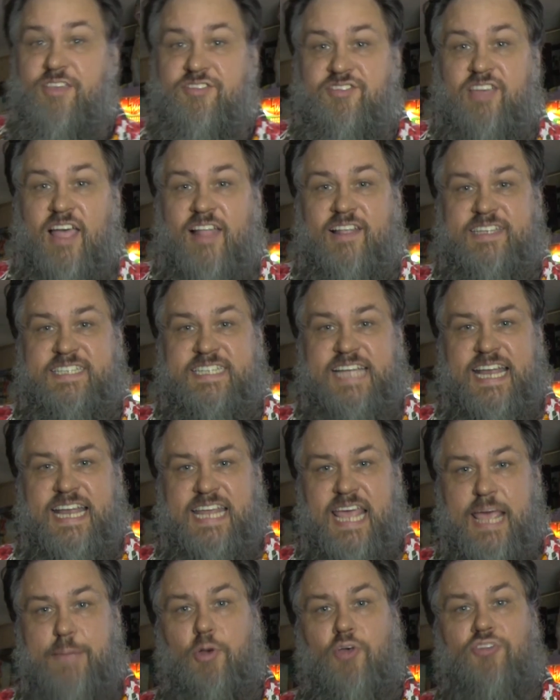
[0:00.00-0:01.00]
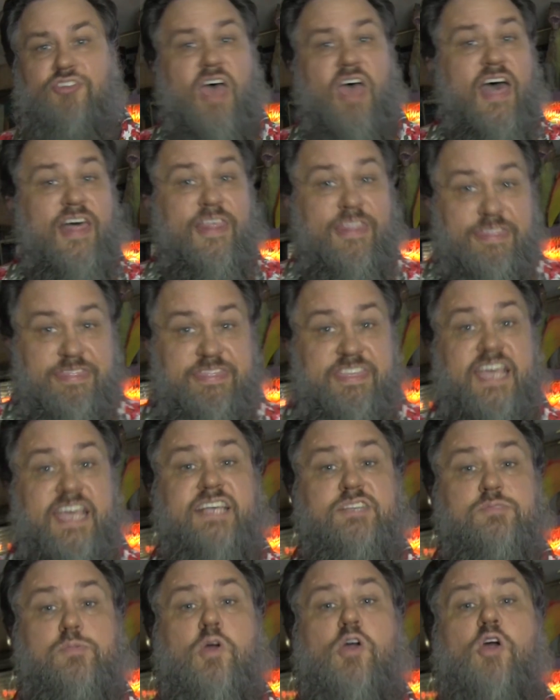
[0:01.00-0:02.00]
the solid state tables,
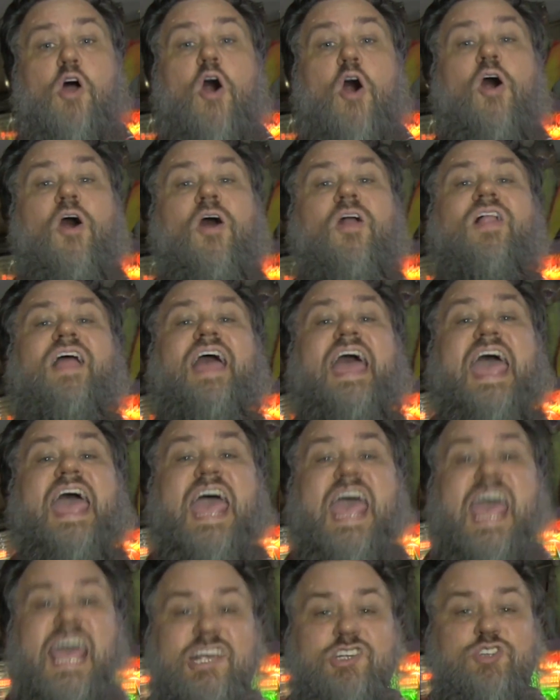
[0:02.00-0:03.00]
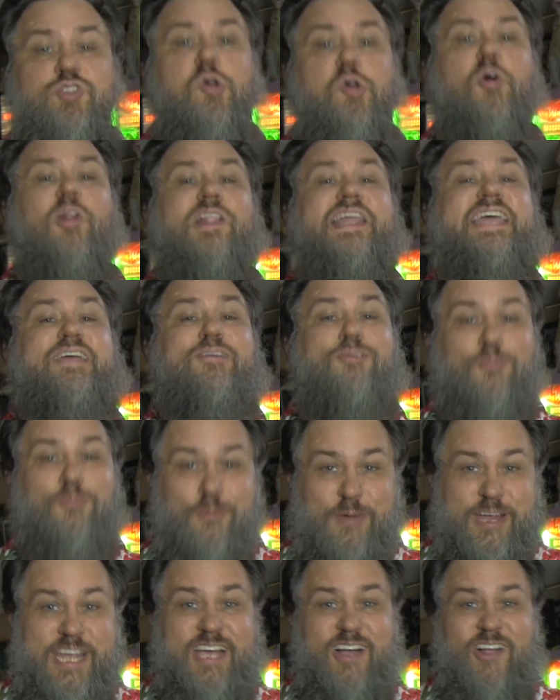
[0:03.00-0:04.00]
these were all actually
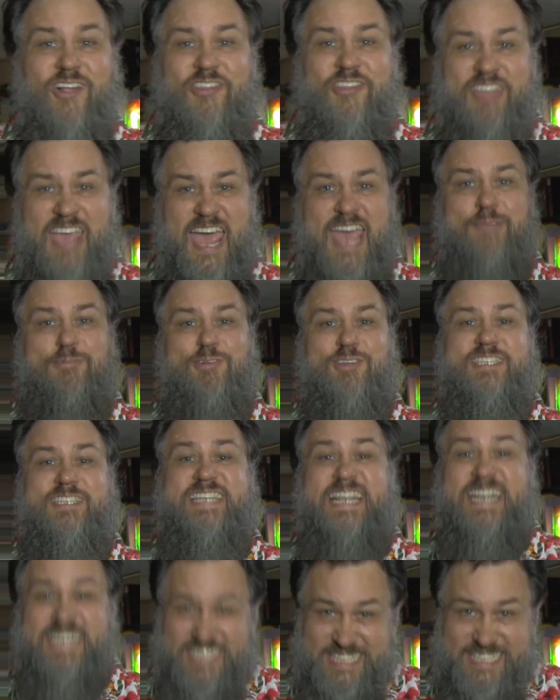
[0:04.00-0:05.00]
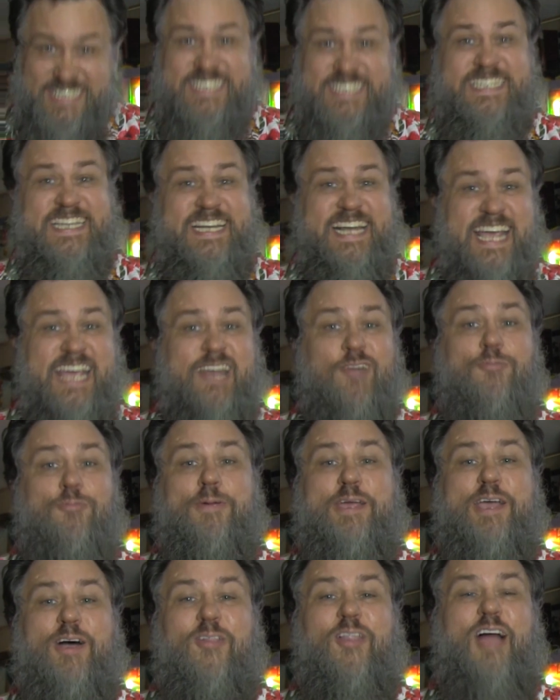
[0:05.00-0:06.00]
real tables that existed in
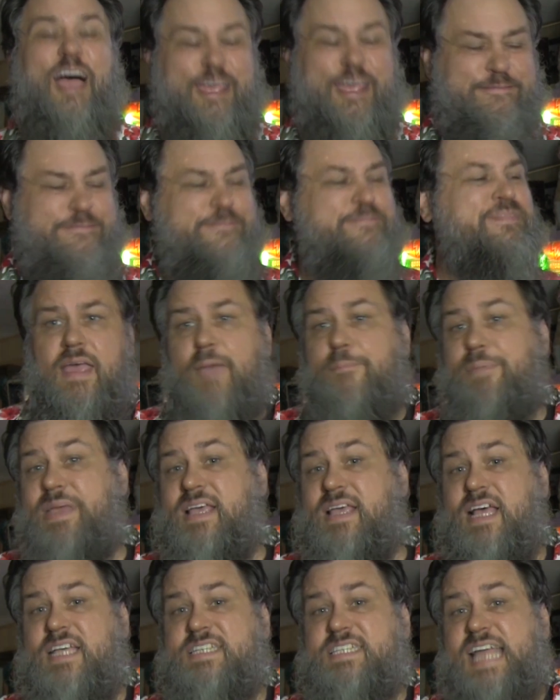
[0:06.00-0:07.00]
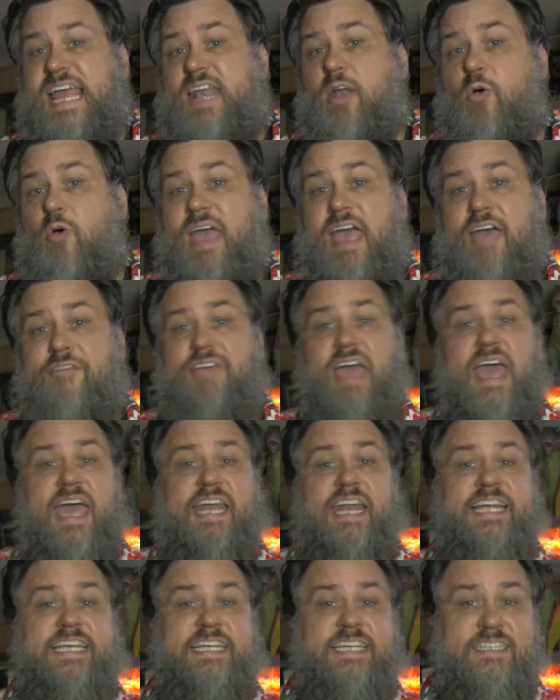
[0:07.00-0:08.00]
real life. And because they don't have
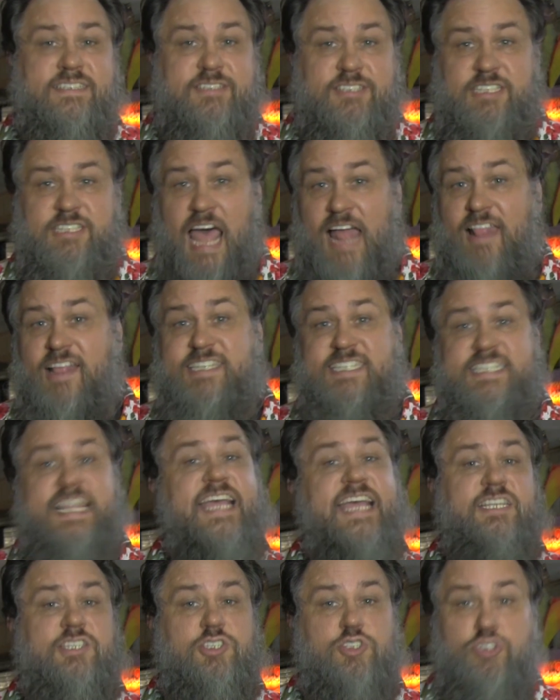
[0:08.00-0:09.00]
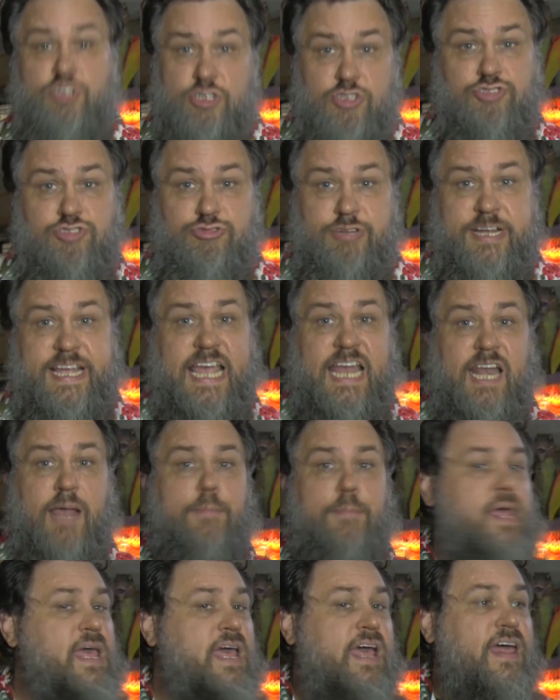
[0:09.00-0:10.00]
any solid state circuitry in
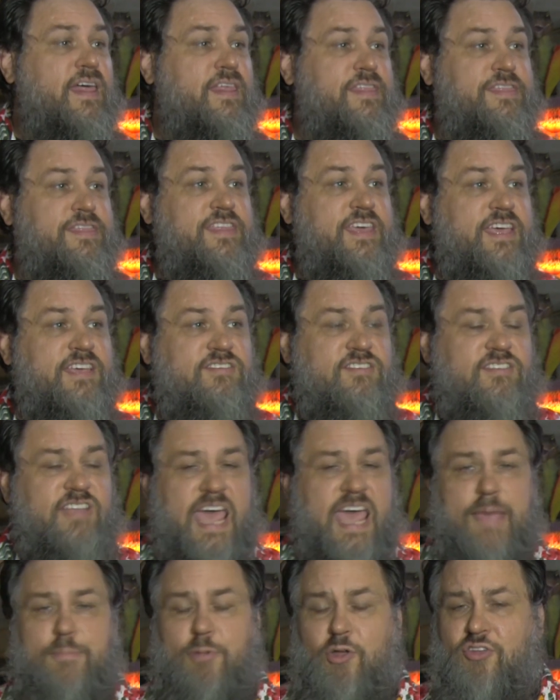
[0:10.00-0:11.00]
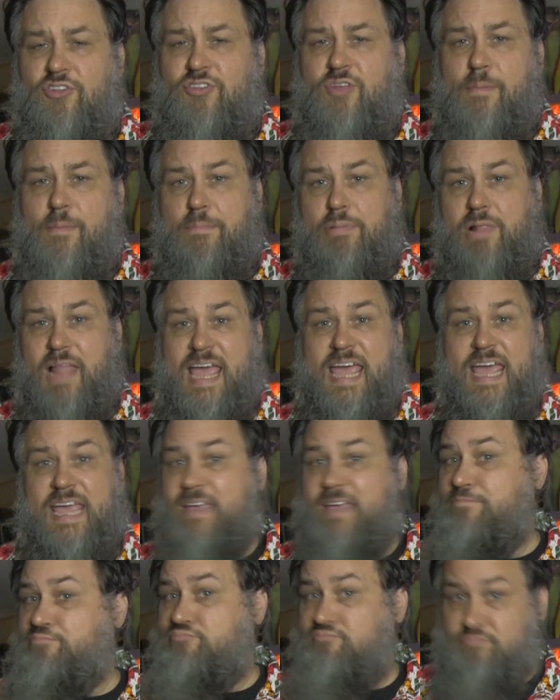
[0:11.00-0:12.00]
them, these tables
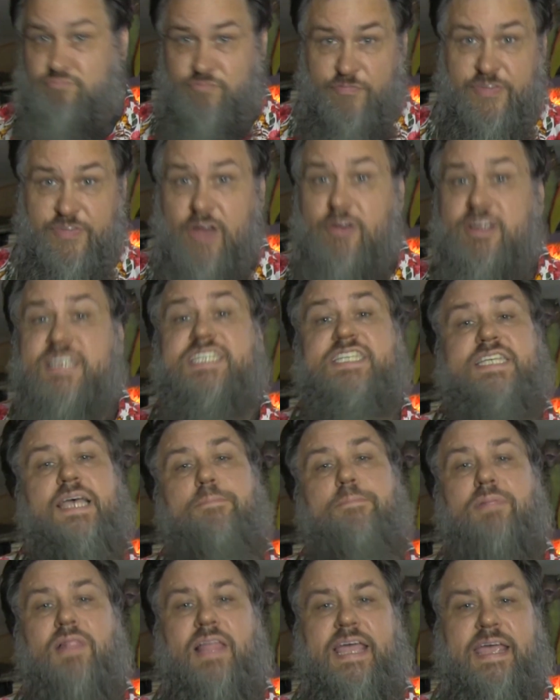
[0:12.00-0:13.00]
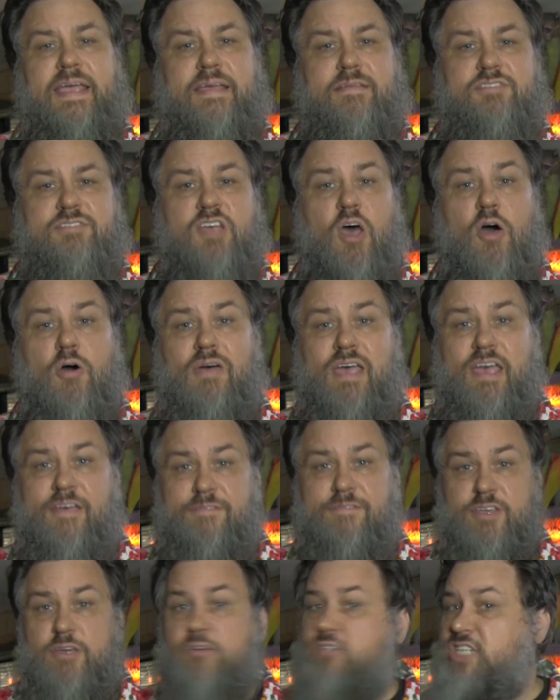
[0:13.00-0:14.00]
play very simply. So
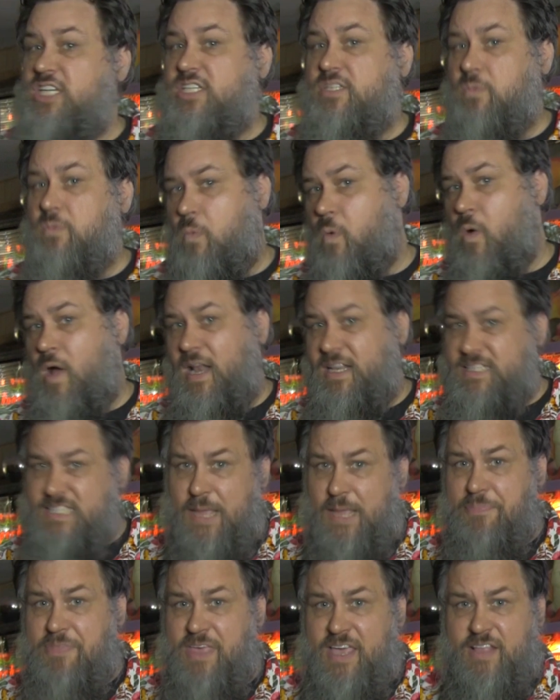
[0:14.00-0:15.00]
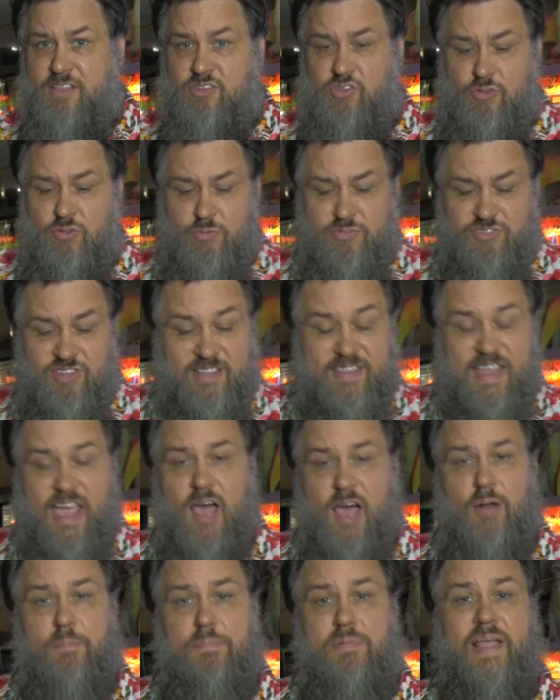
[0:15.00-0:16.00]
if you just want something to sit
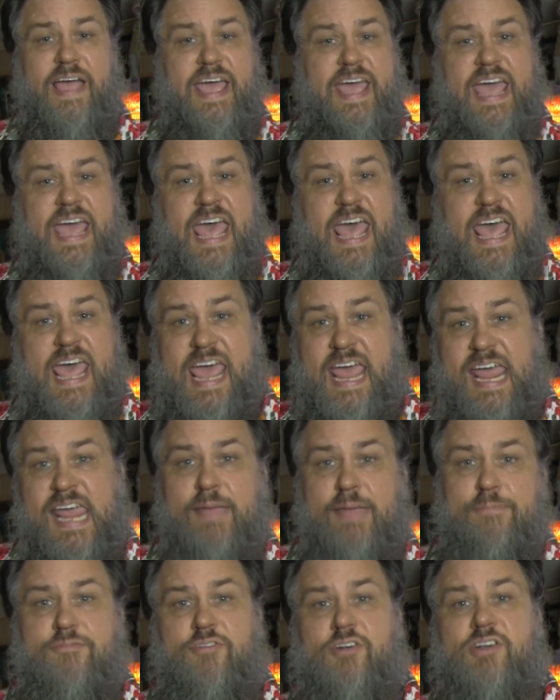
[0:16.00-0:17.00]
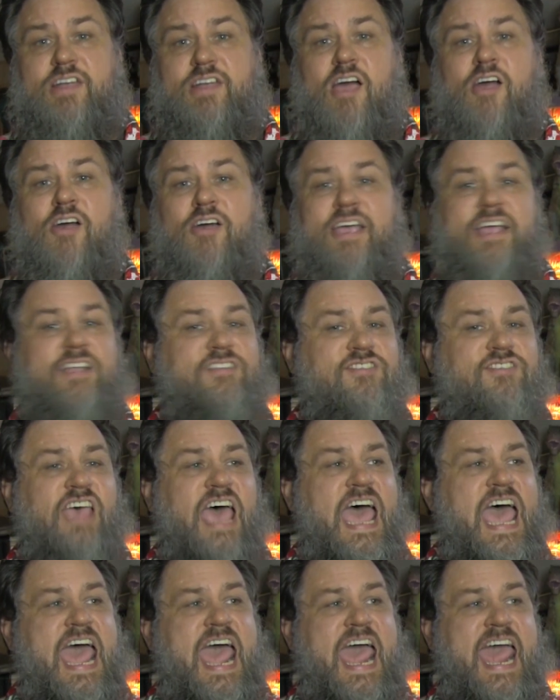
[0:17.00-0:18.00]
down, play, aim for targets,
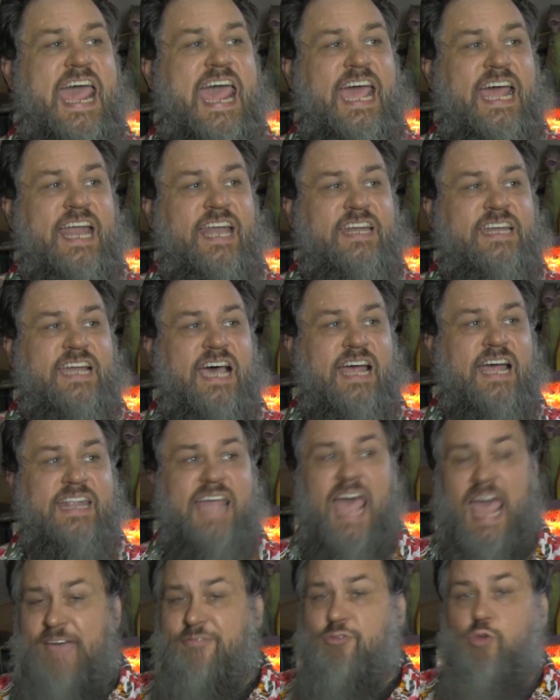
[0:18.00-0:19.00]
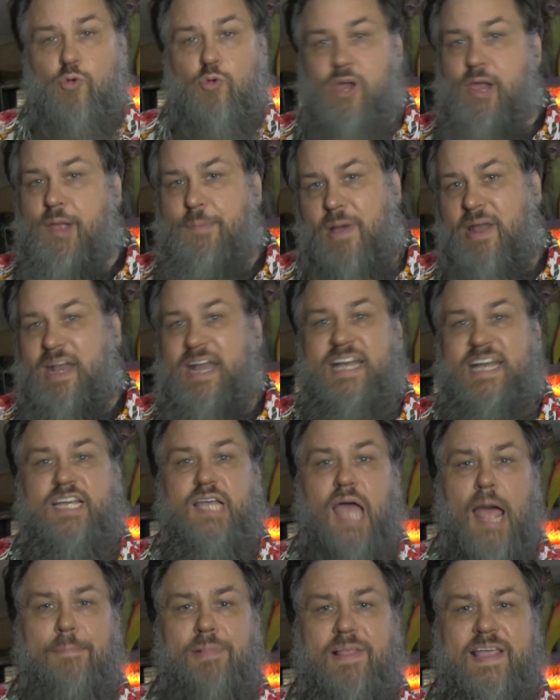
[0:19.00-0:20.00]
and not have to worry about any
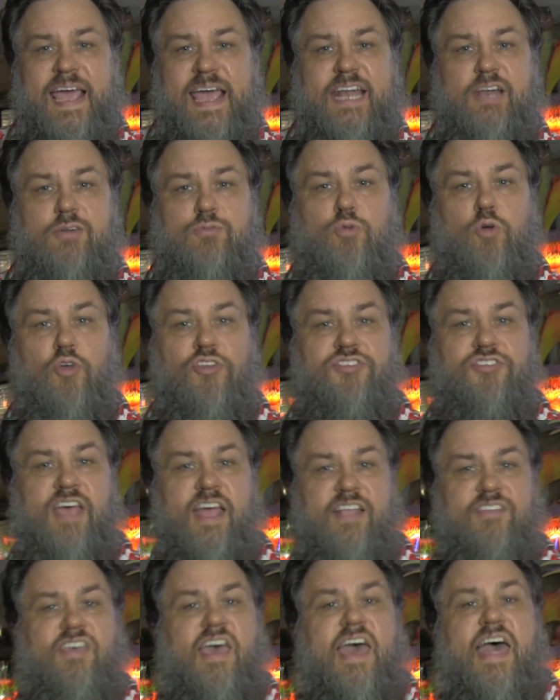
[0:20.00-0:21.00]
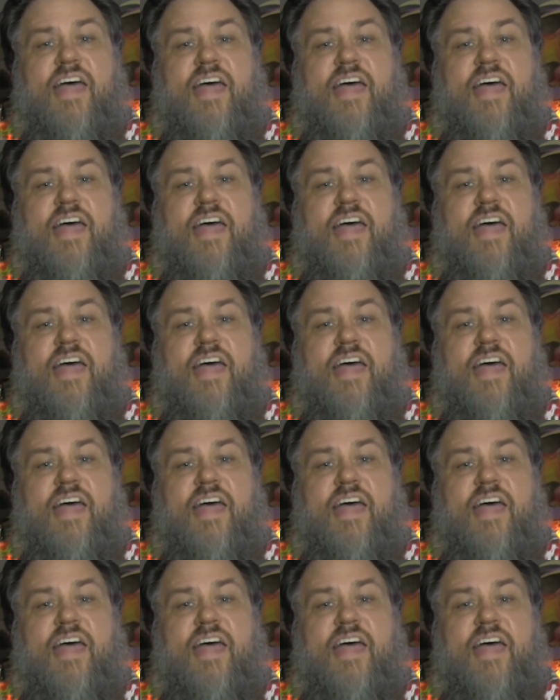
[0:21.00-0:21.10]
complicated rule sets,